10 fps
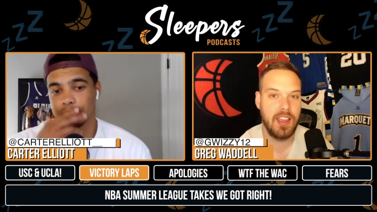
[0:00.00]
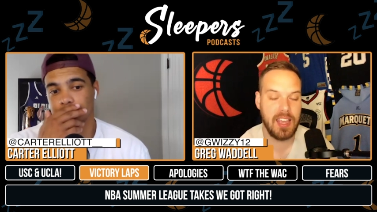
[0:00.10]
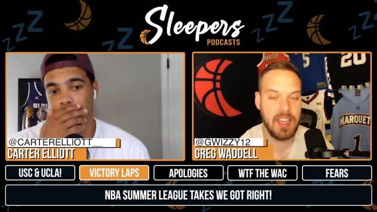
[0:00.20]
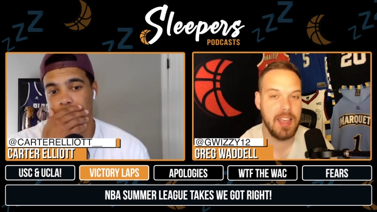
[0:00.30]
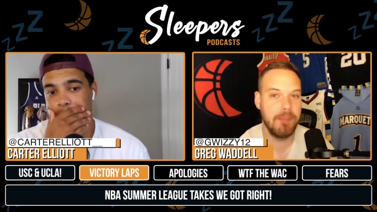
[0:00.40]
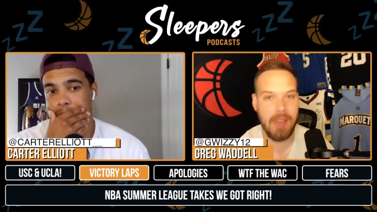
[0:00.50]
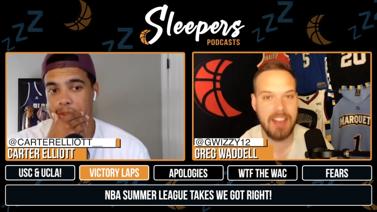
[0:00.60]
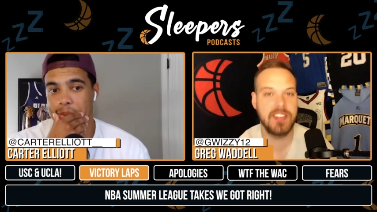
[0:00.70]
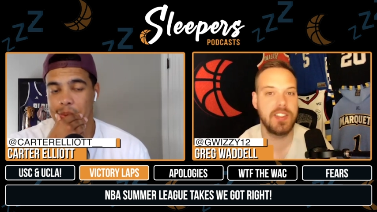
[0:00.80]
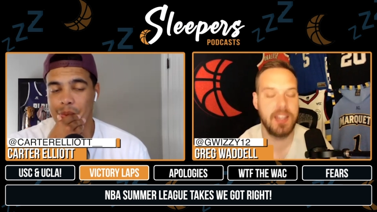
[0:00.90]
Speaker 1: he
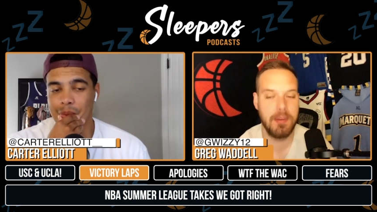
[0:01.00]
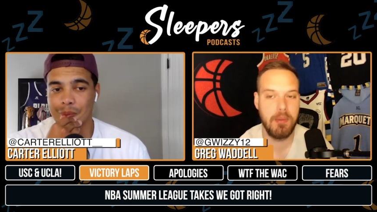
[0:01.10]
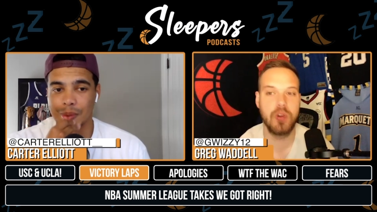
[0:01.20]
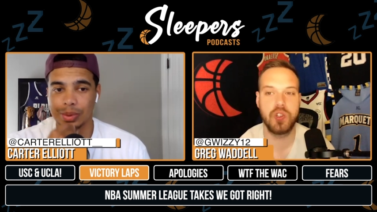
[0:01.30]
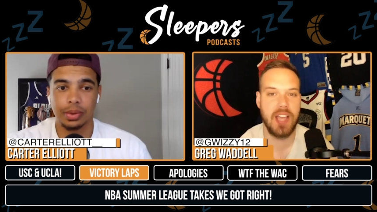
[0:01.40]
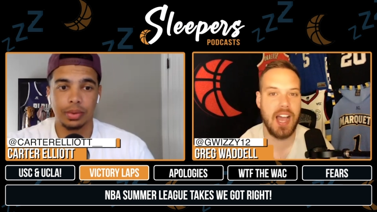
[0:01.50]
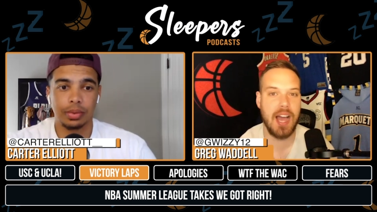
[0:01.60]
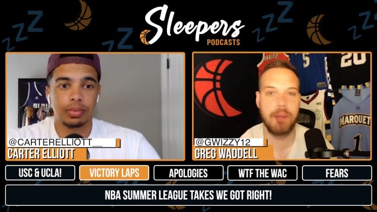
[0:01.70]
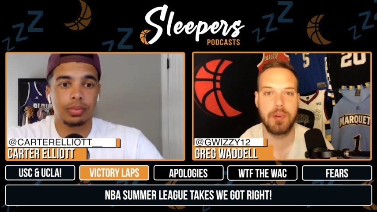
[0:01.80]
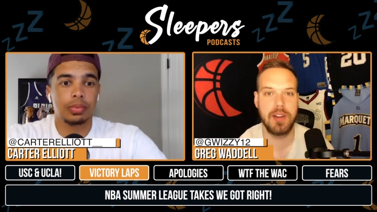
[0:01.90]
mentally and emotionally
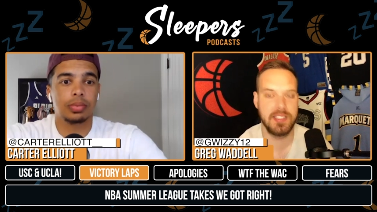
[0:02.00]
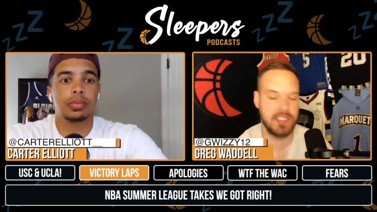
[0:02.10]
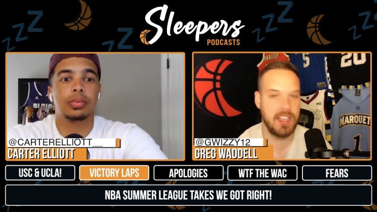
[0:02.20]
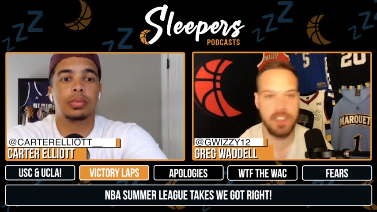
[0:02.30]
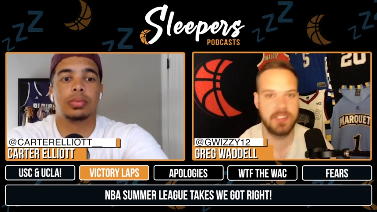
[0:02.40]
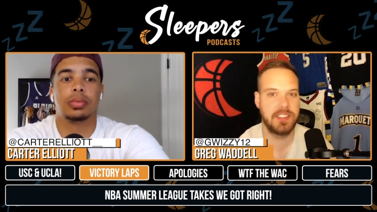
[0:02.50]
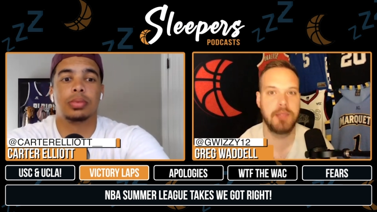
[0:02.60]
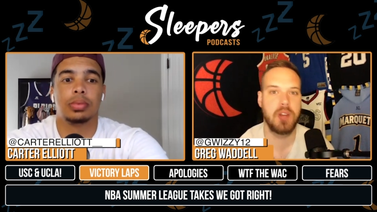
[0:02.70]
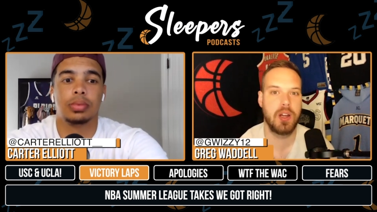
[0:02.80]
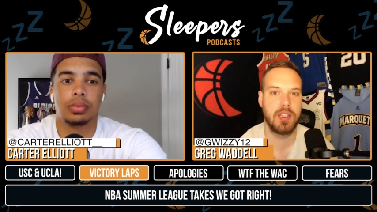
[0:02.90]
operates is
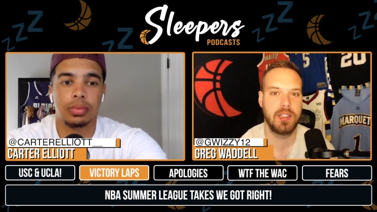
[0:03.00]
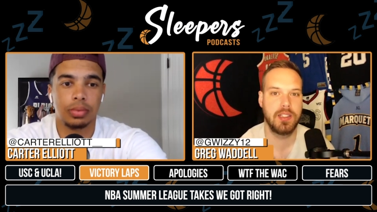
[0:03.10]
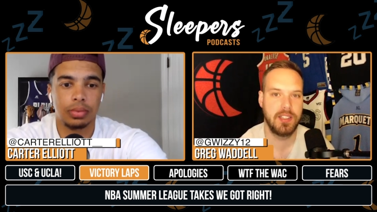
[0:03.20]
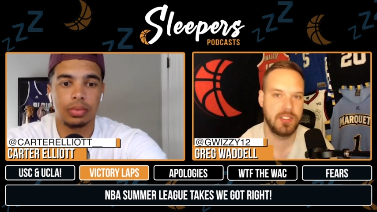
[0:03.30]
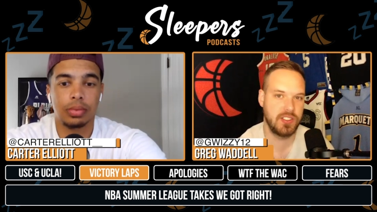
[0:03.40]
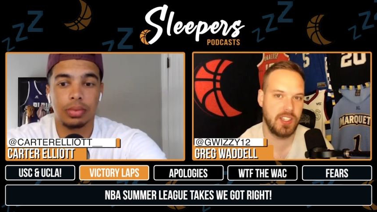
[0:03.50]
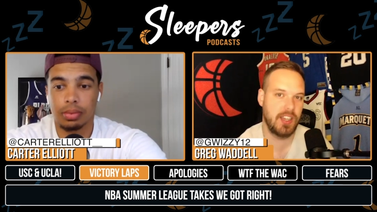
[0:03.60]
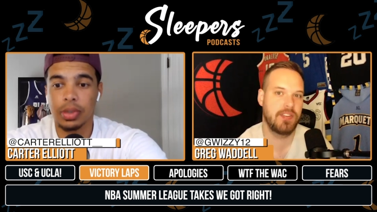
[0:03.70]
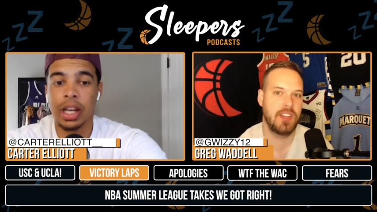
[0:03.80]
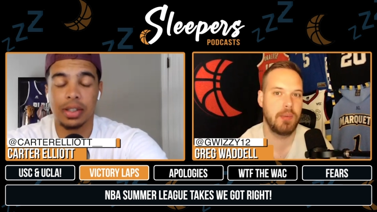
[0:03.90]
Tim Duncan. It's just
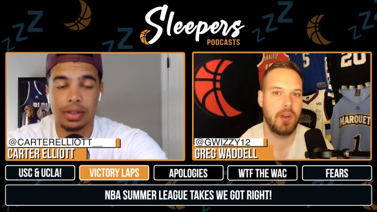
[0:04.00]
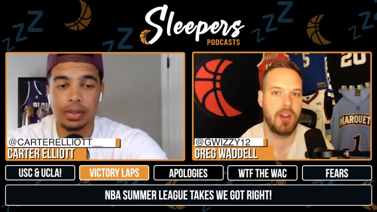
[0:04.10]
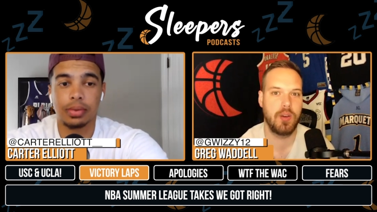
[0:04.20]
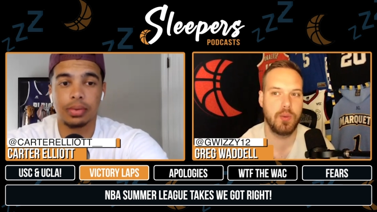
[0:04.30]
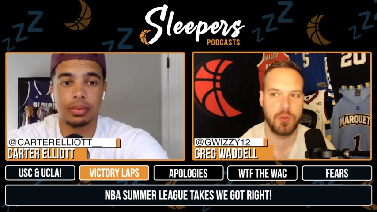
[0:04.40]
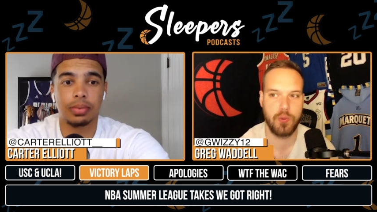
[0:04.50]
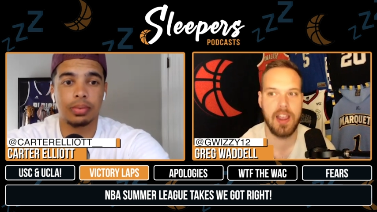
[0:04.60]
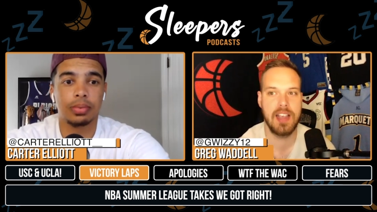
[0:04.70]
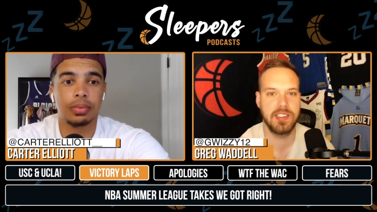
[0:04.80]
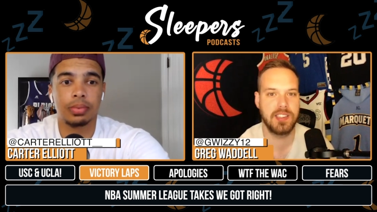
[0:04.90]
like if yes. Tim Duncan was
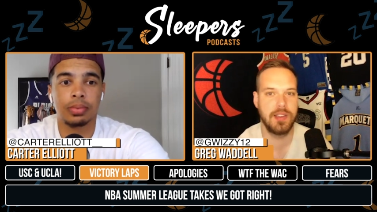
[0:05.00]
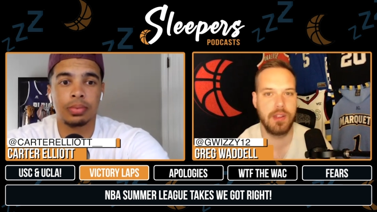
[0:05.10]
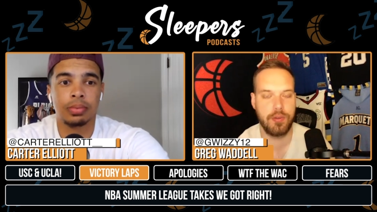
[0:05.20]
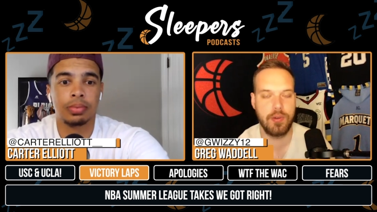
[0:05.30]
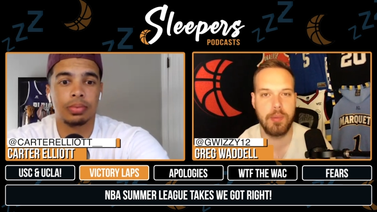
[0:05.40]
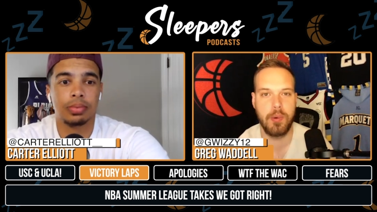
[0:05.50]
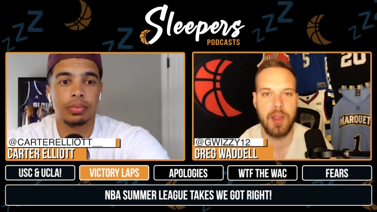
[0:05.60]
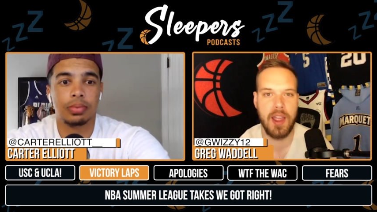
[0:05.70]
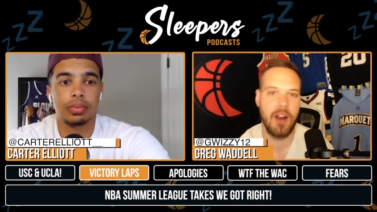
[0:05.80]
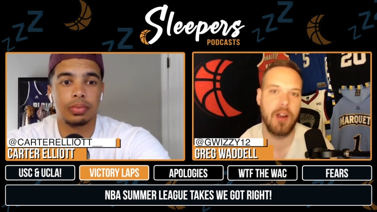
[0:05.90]
raised in the three
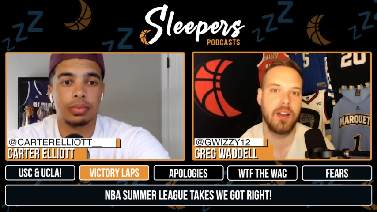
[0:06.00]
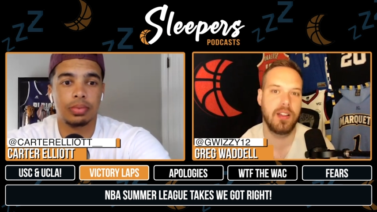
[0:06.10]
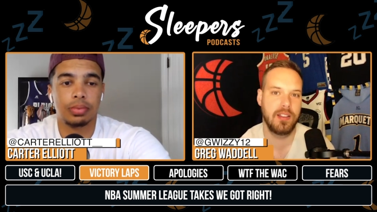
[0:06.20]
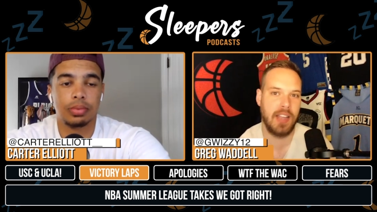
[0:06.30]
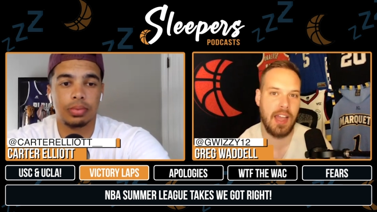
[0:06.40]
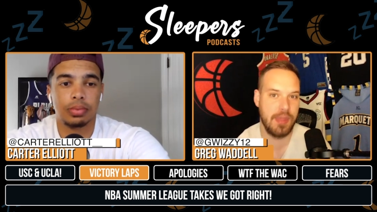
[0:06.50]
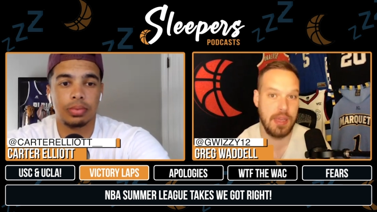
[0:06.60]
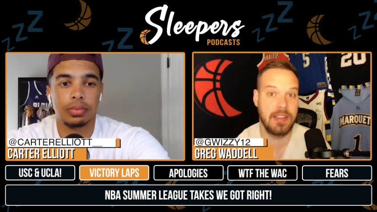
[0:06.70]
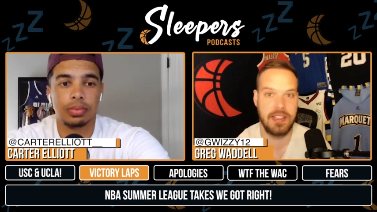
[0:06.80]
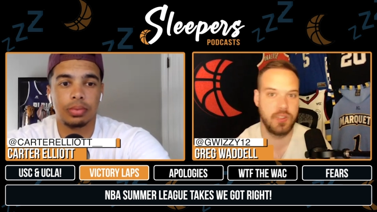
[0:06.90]
point era, like I
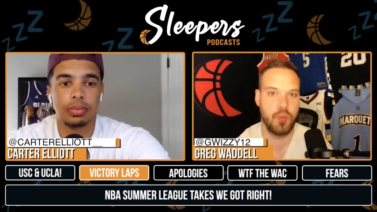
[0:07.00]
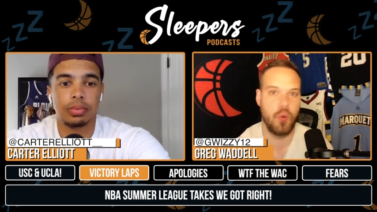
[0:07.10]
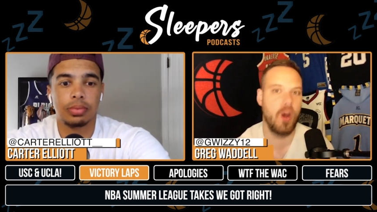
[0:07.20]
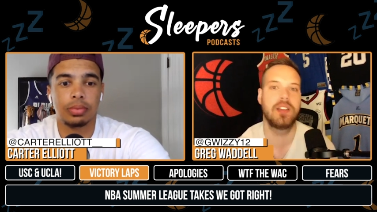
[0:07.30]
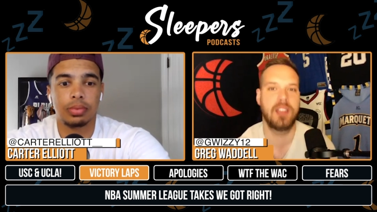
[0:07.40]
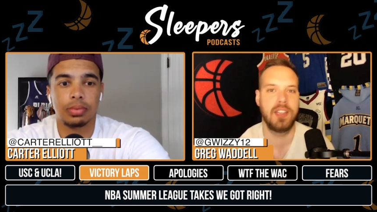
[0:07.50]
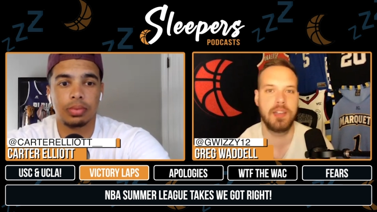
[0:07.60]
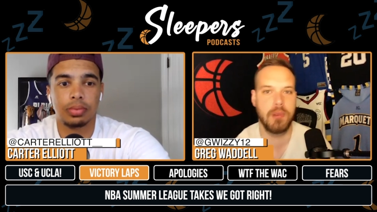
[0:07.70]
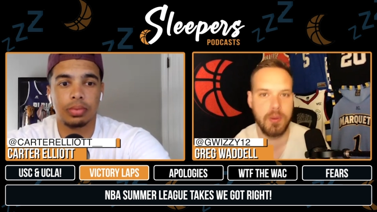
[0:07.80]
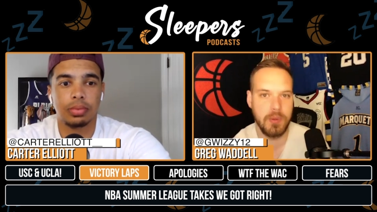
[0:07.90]
think he's what
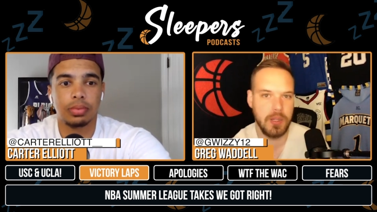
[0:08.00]
Keegan Murray would